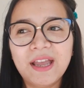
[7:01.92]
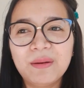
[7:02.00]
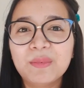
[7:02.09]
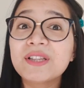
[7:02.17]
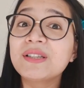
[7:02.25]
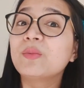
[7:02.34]

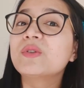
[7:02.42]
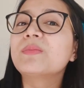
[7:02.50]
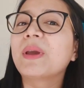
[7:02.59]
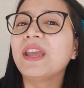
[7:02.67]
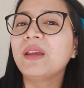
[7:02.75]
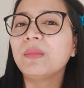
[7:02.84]
plus it was
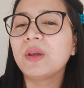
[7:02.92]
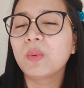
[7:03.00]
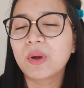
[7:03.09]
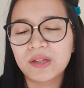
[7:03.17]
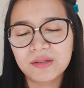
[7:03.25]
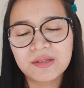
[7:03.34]
paying me
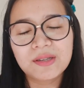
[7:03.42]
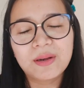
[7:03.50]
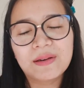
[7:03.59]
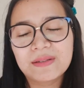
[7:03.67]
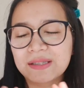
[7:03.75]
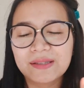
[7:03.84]
well, so
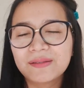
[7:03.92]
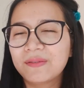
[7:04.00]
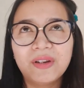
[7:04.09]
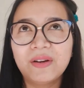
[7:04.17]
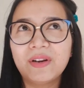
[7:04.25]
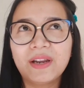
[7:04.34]
I was
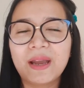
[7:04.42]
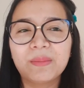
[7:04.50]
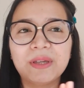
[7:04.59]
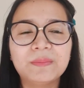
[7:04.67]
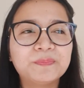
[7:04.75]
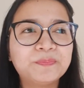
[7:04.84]
very, very happy.